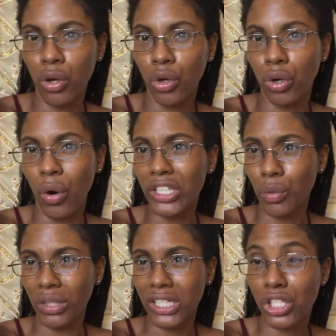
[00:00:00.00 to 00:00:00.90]
going to
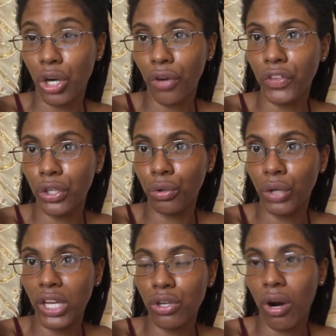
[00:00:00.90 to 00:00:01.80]
really serve you
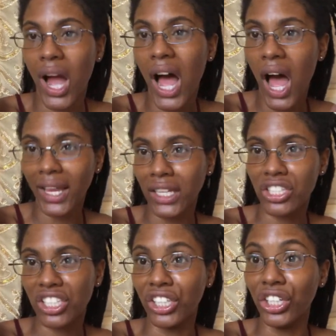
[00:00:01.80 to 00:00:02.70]
in your
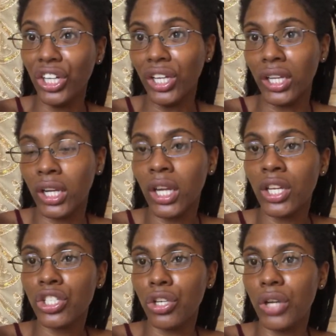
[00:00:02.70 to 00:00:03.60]
highest good.
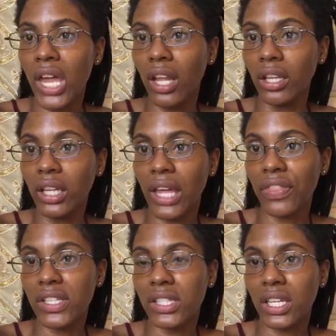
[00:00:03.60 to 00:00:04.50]
So you got to look at
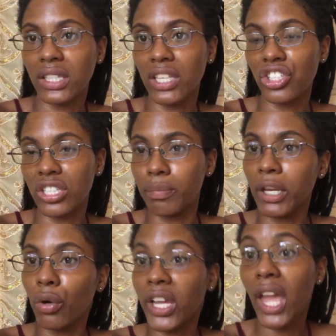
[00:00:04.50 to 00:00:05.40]
these things and just be
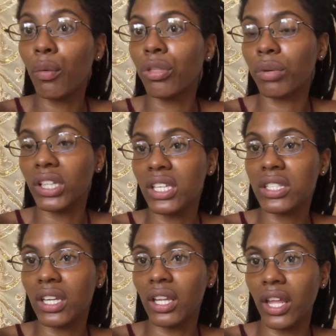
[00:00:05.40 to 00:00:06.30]
okay with
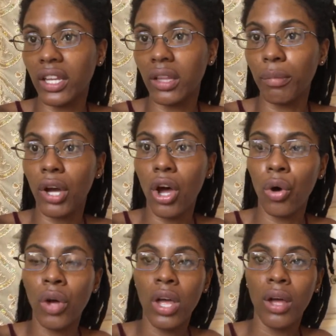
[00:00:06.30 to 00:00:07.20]
releasing and letting them
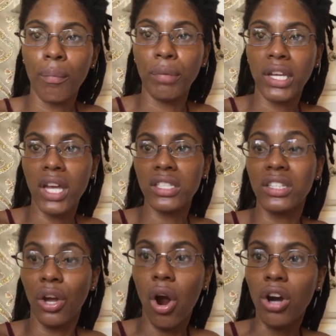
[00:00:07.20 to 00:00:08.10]
go, because
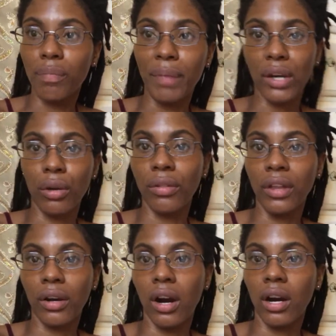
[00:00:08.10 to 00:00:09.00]
there
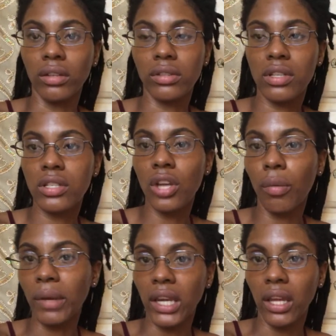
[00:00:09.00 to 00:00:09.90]
are so
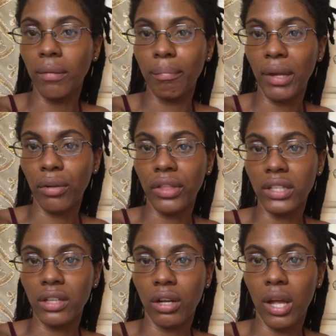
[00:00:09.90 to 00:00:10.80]
many better
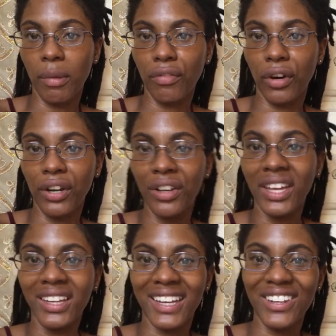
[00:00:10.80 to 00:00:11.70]
things that are coming for you.
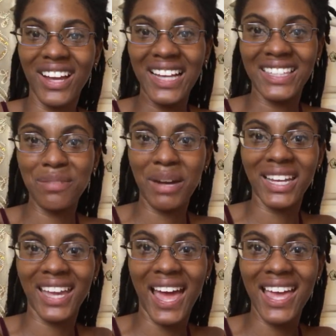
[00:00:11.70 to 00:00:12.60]
Can you guys see my
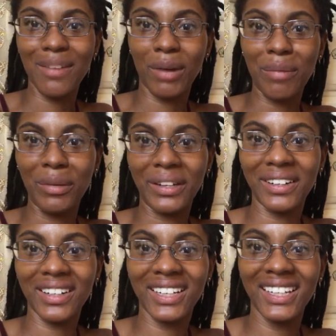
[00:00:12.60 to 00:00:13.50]
cat in my mirror?